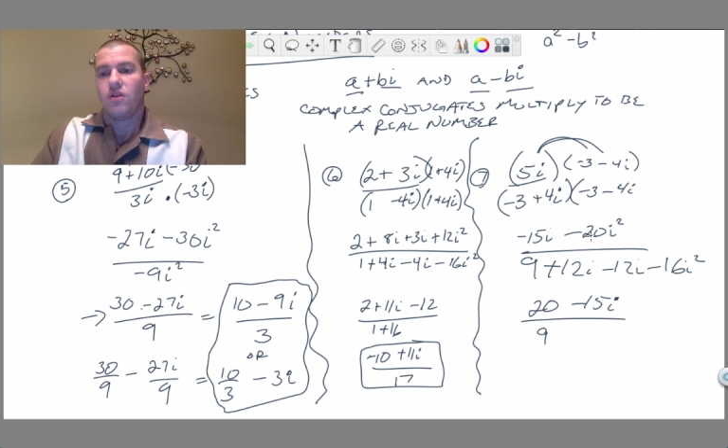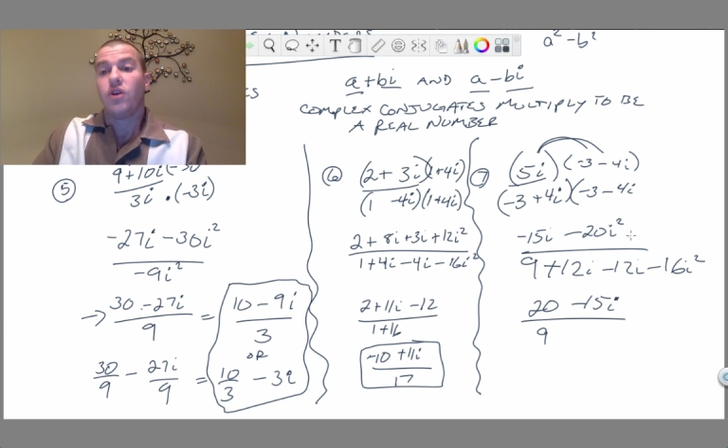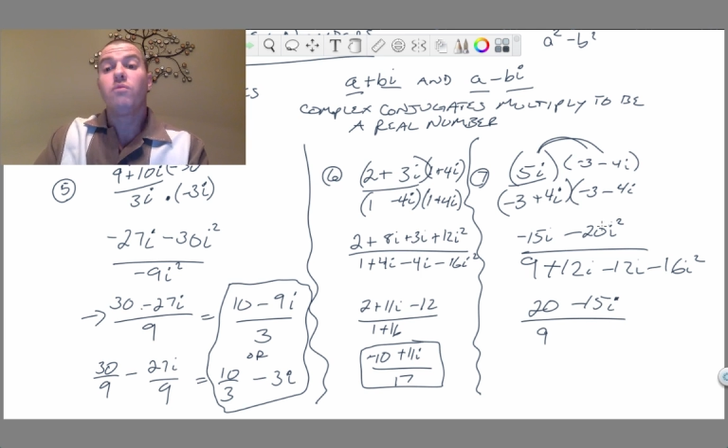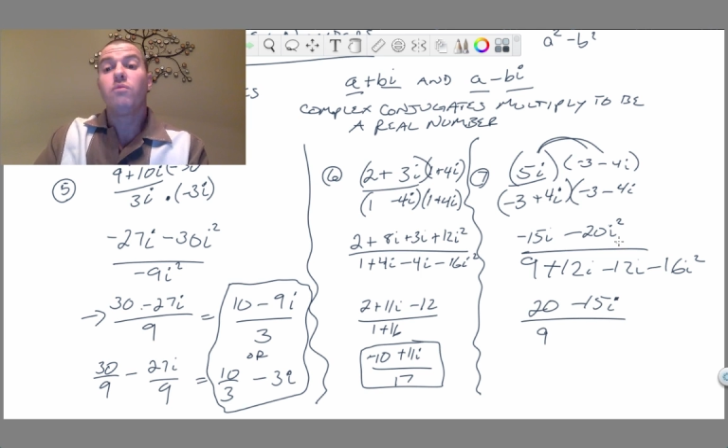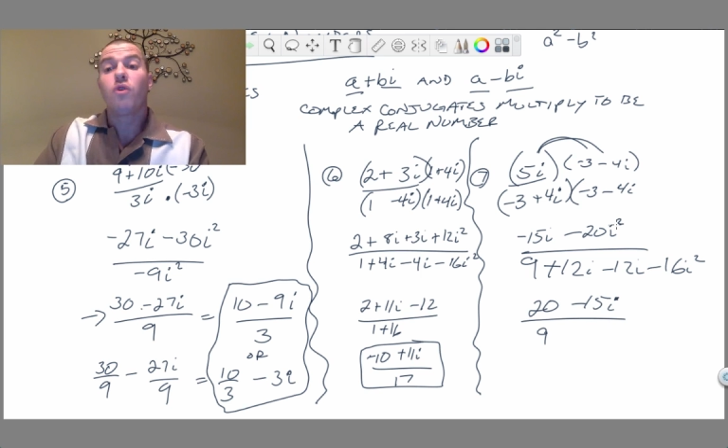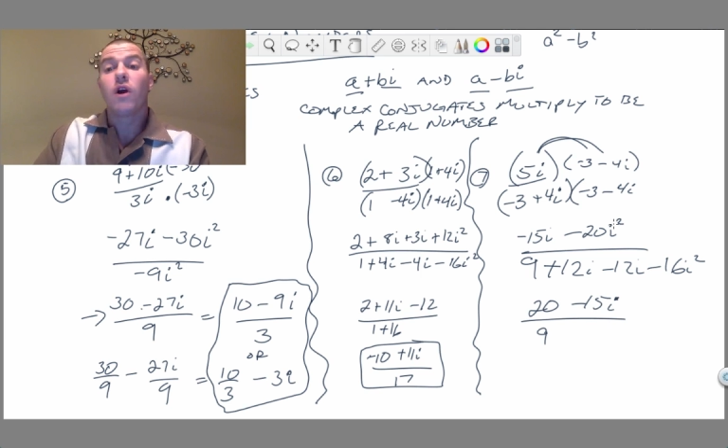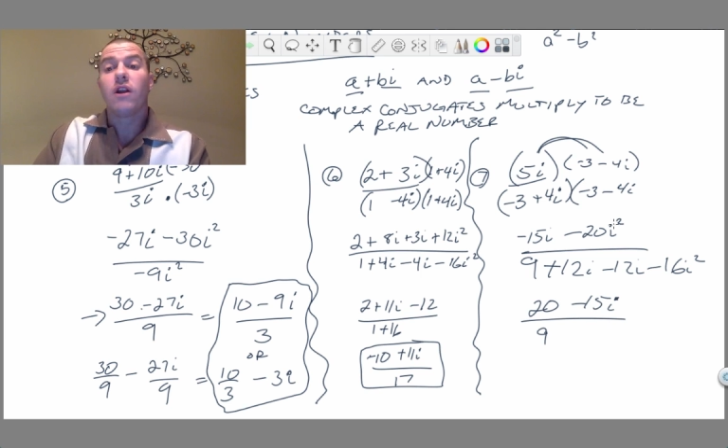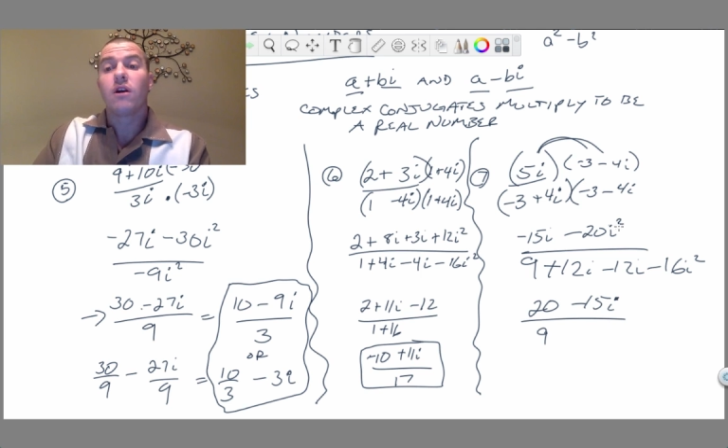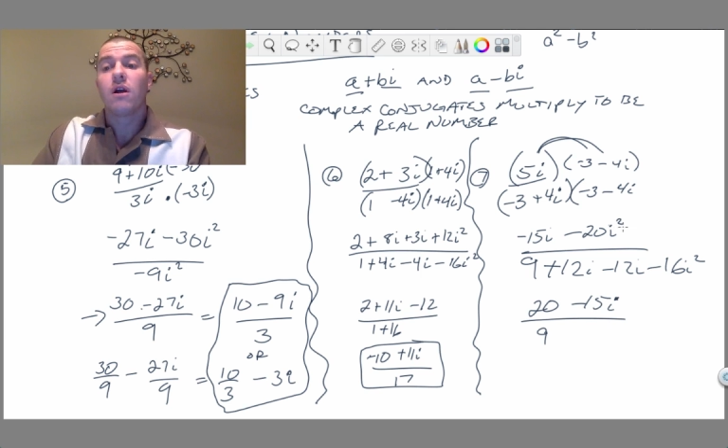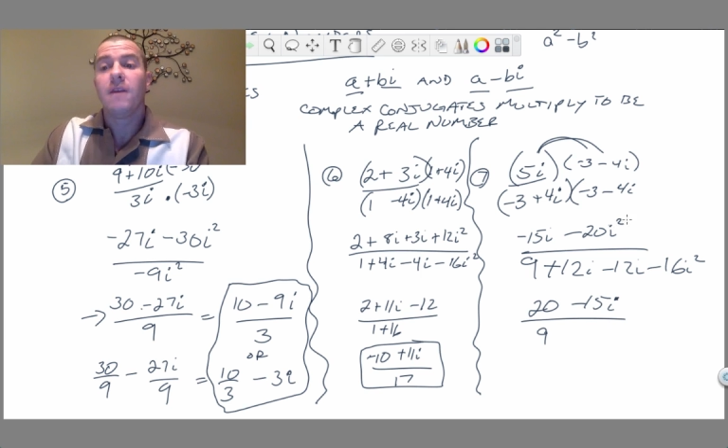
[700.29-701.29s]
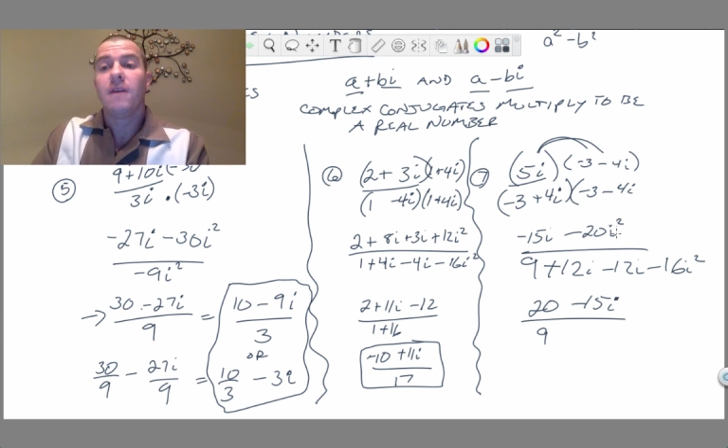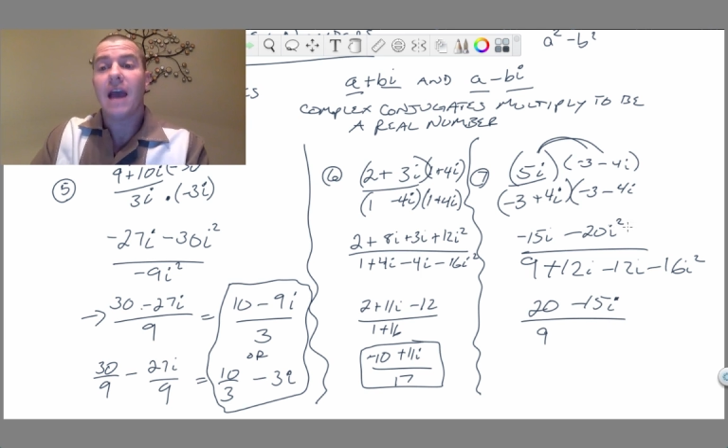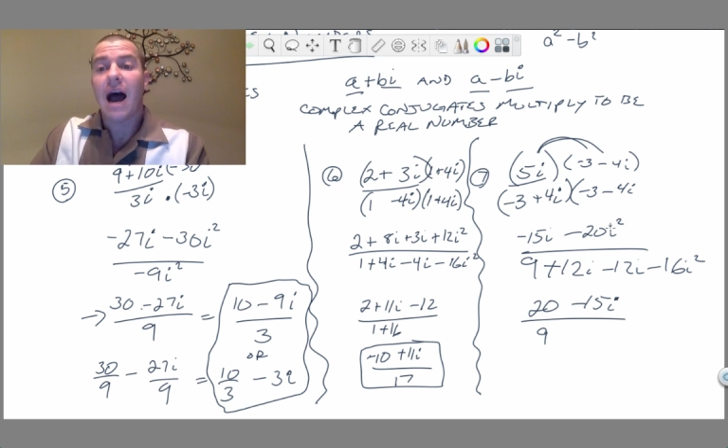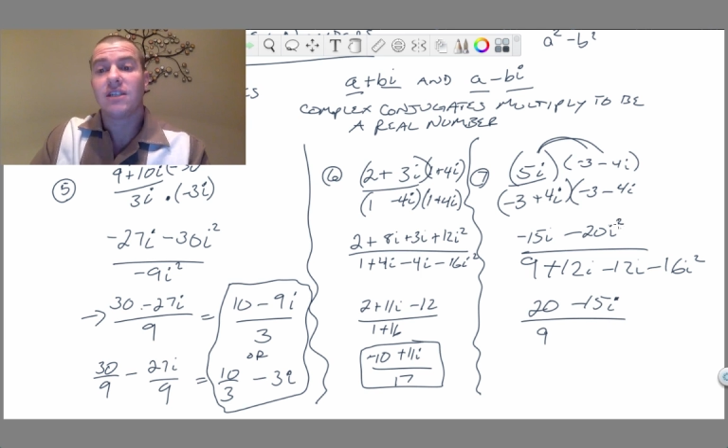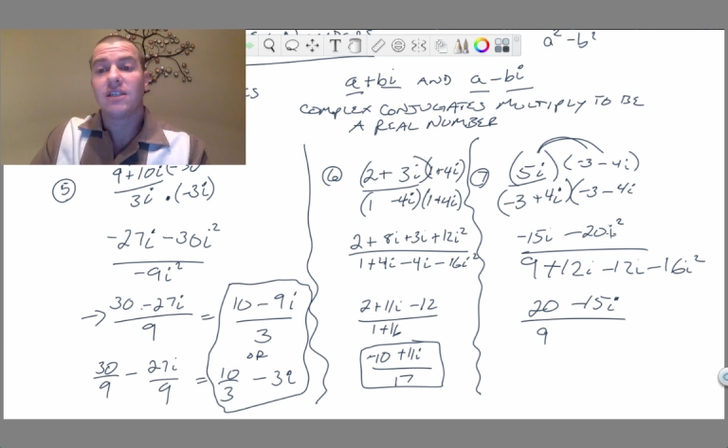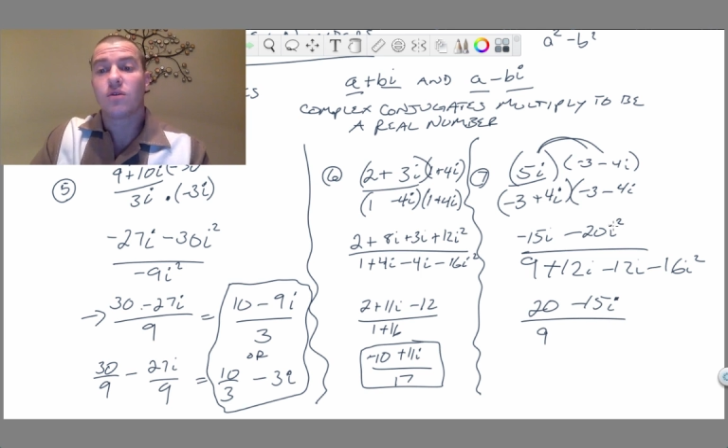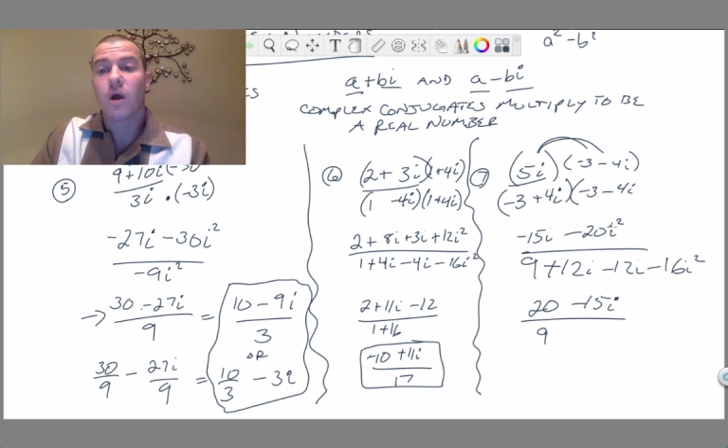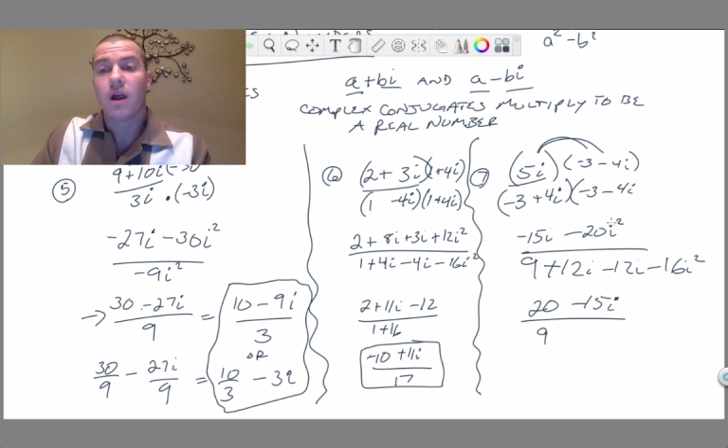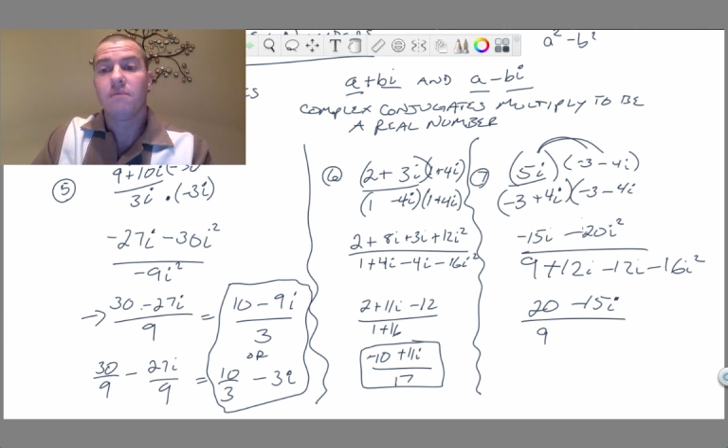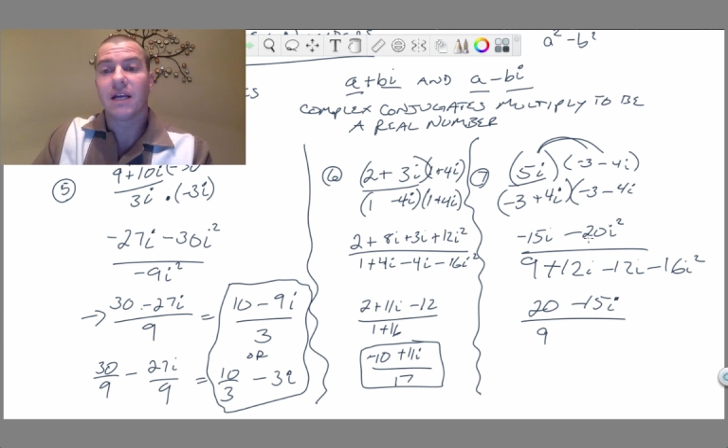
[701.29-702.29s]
The numerator, the I squared,